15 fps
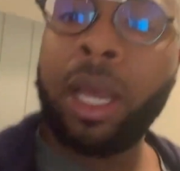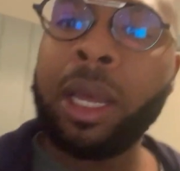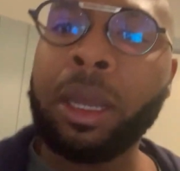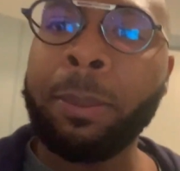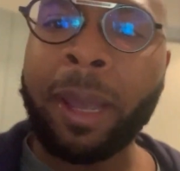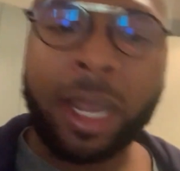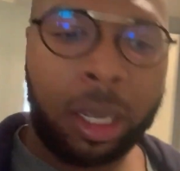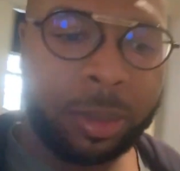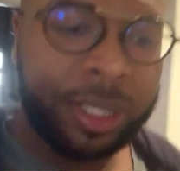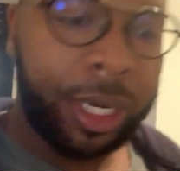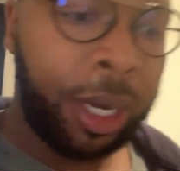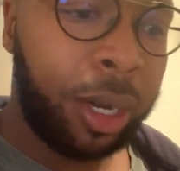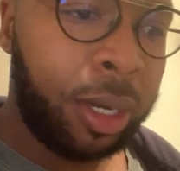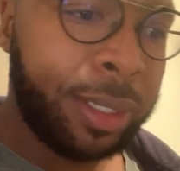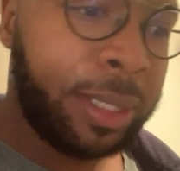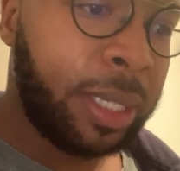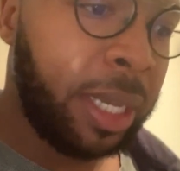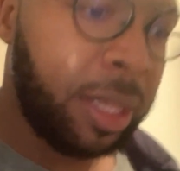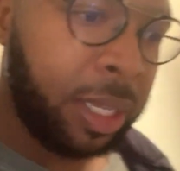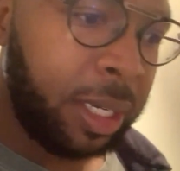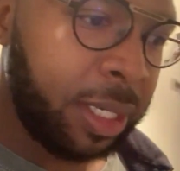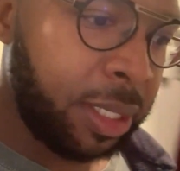I'm back upstairs
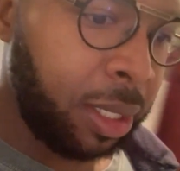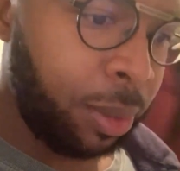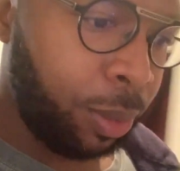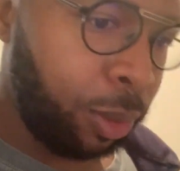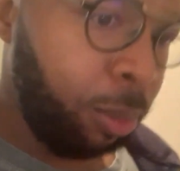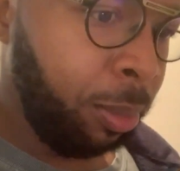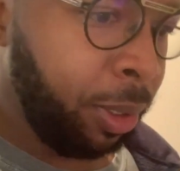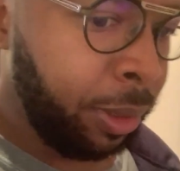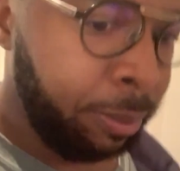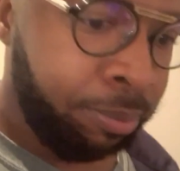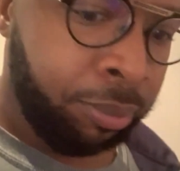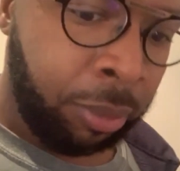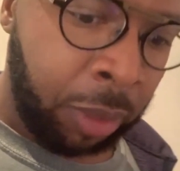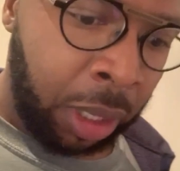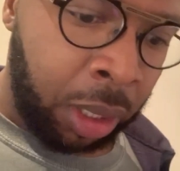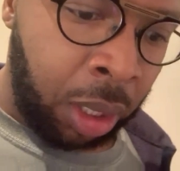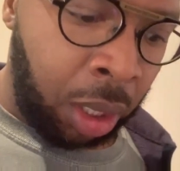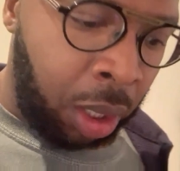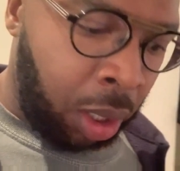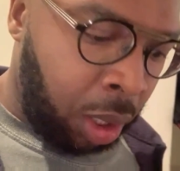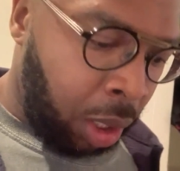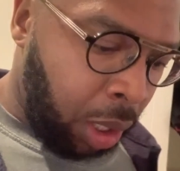in the DC room
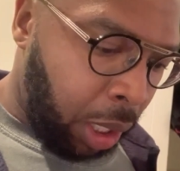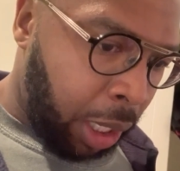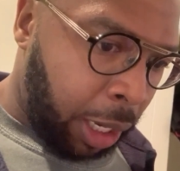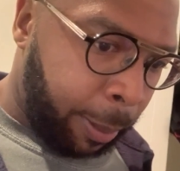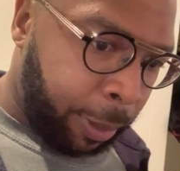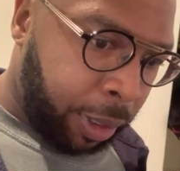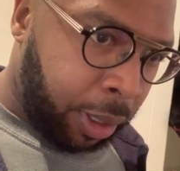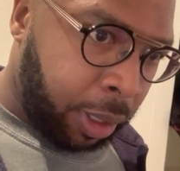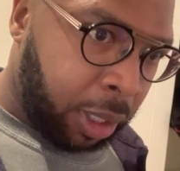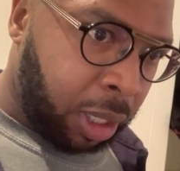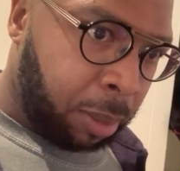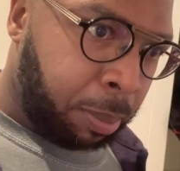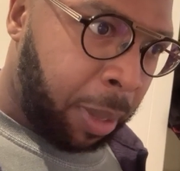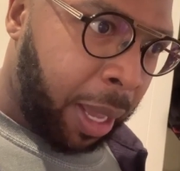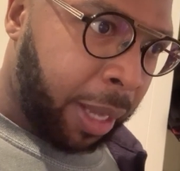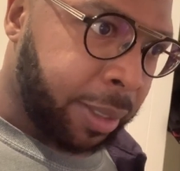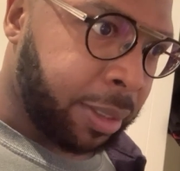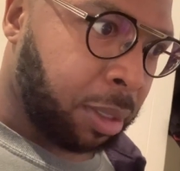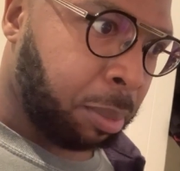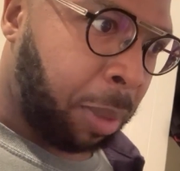and I'm gonna get back to